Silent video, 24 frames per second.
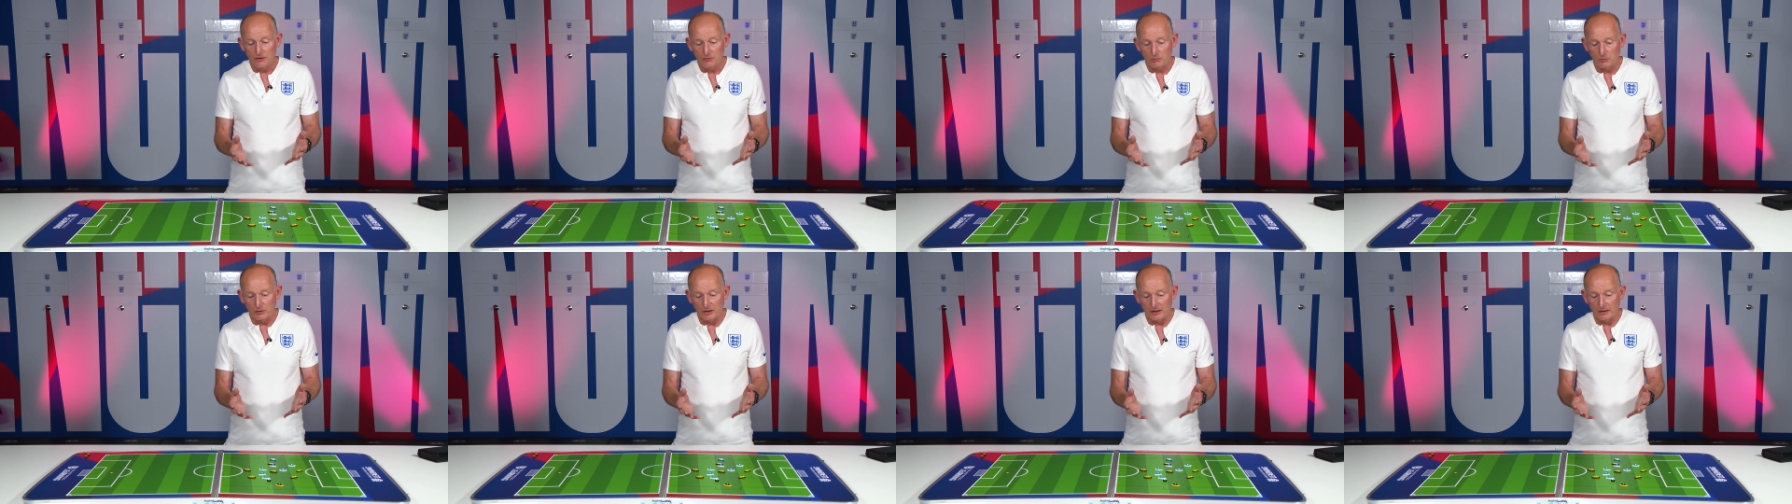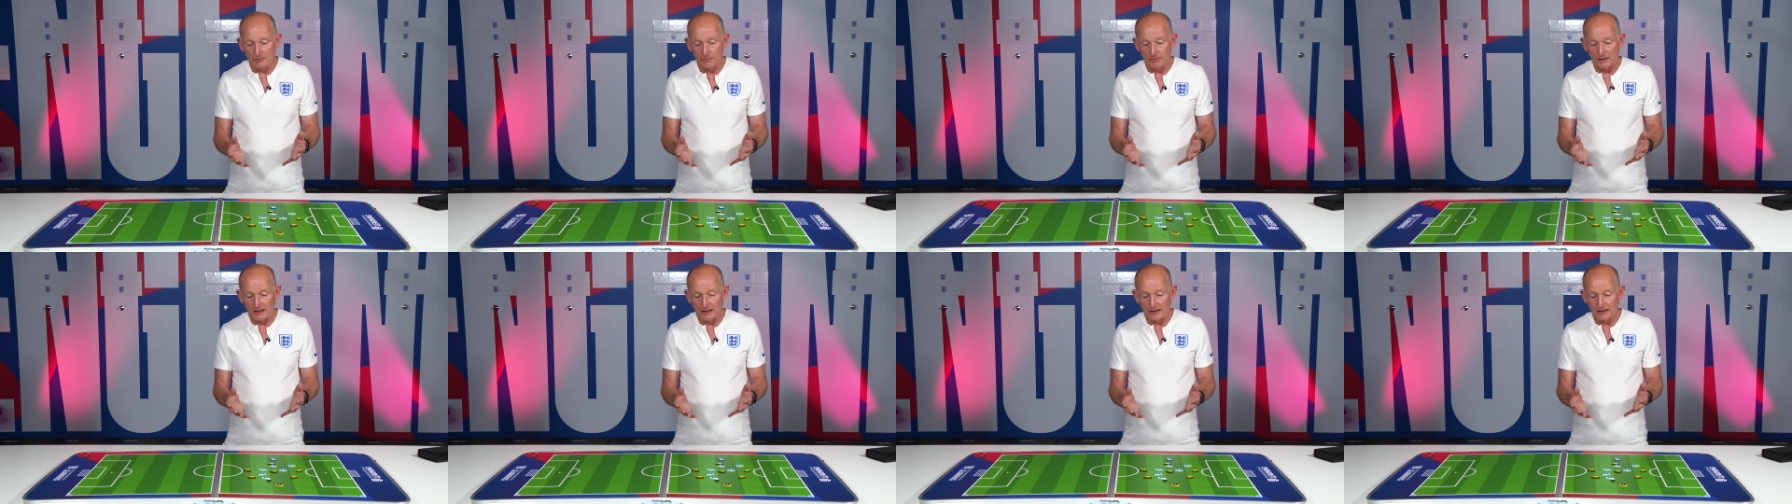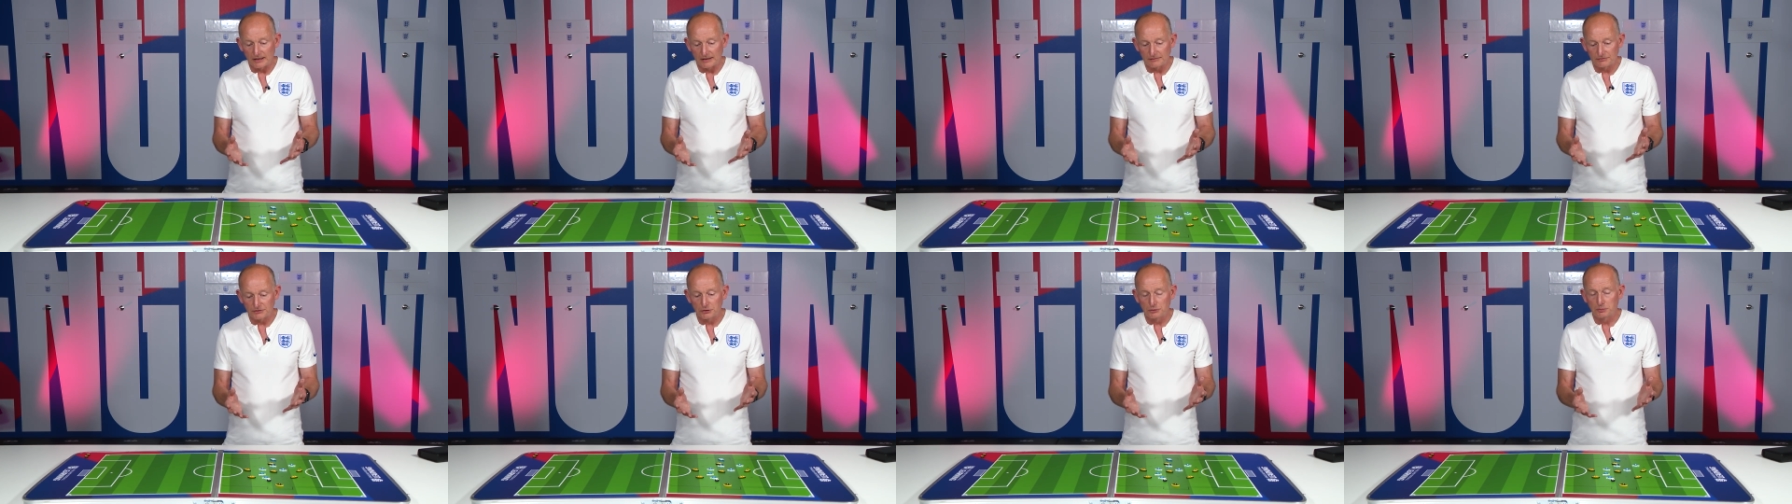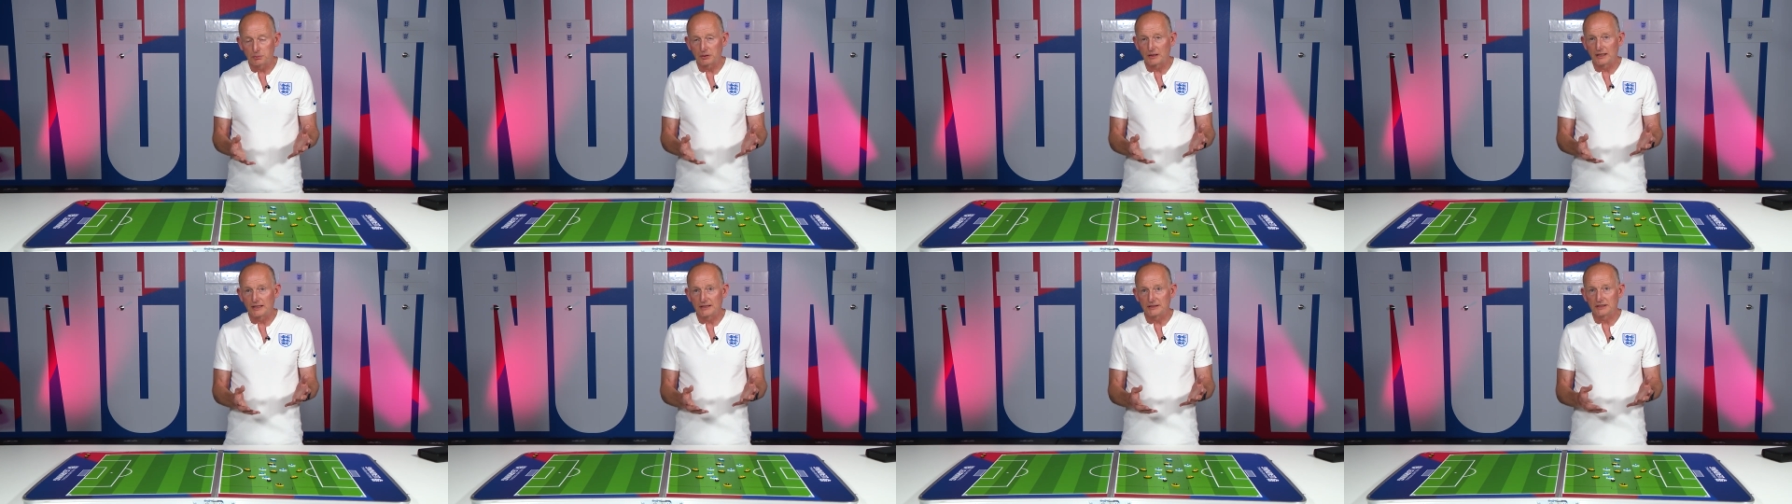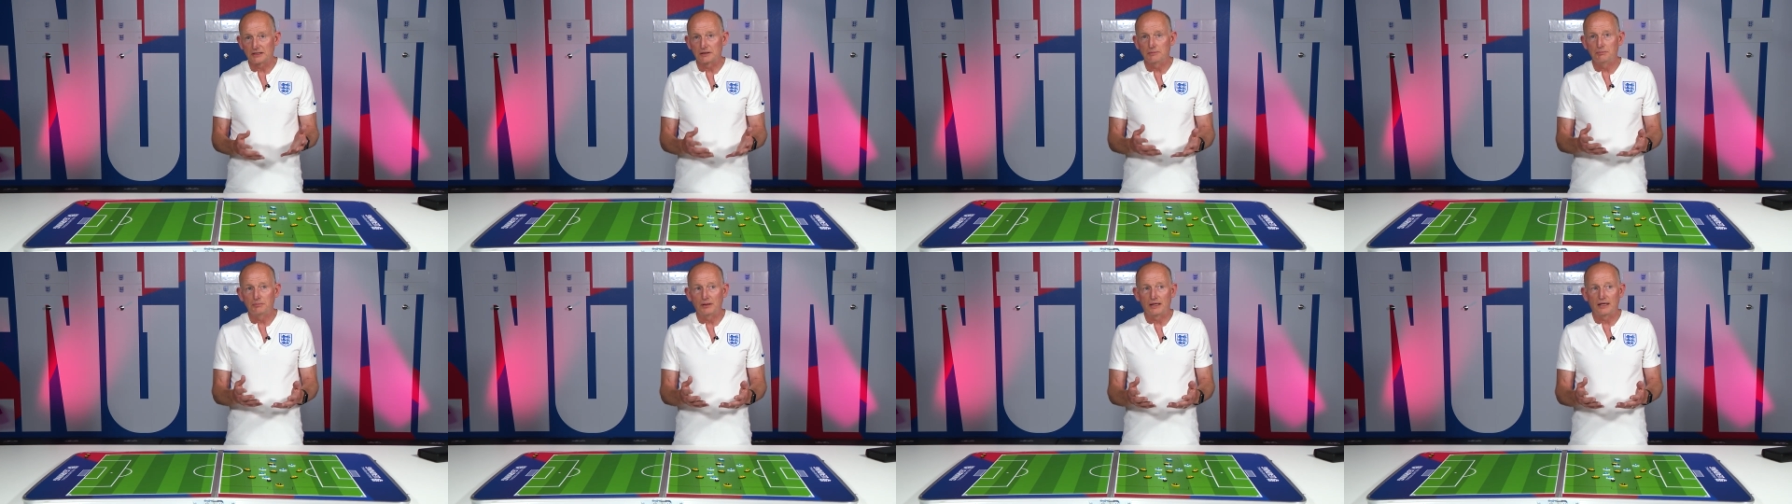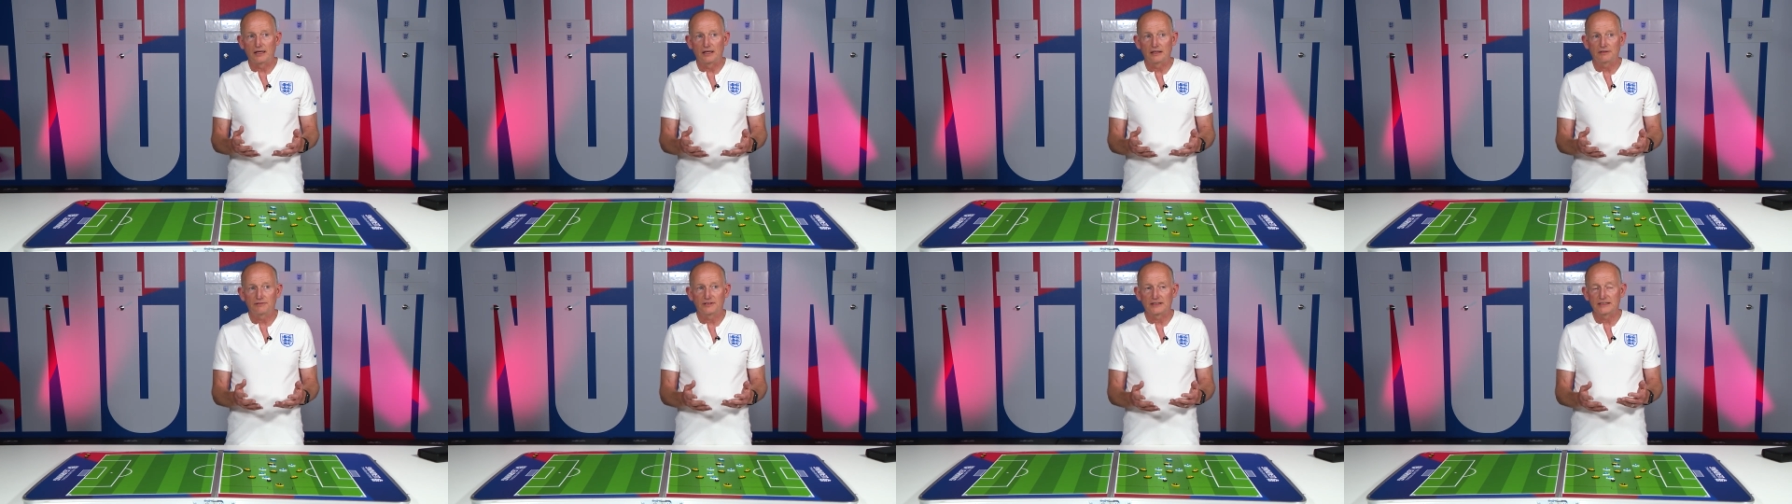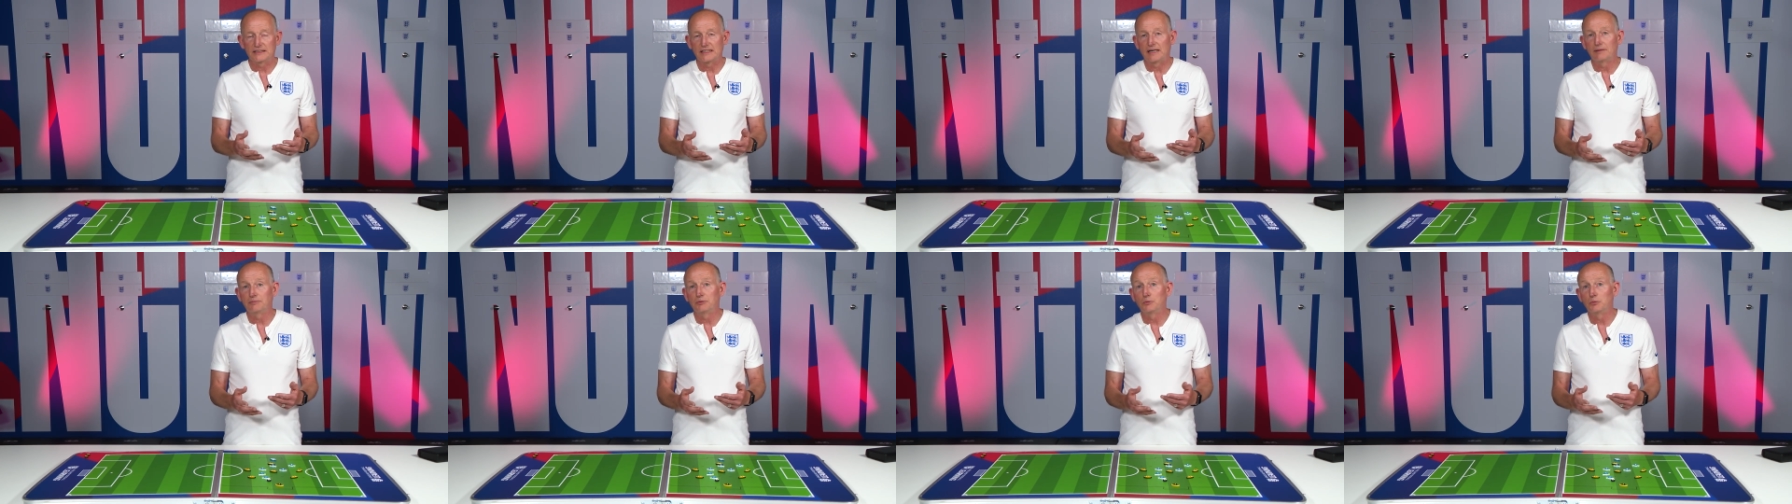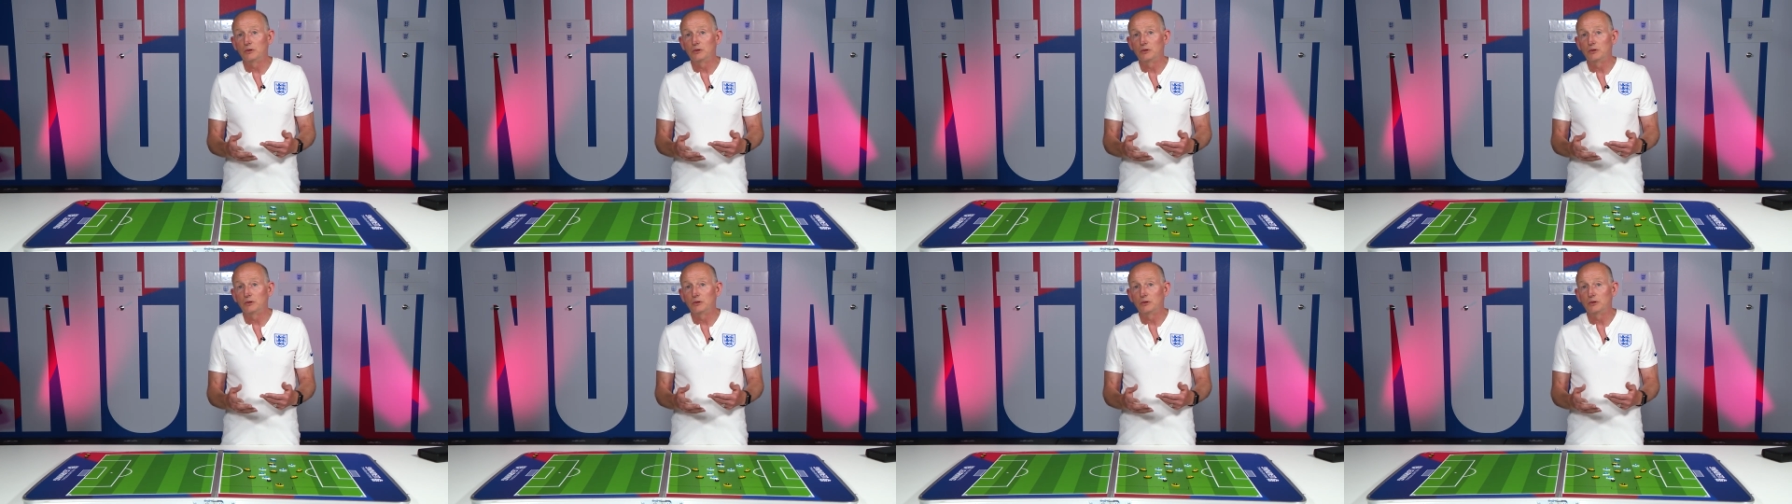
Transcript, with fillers: whereby if two players combine, for example,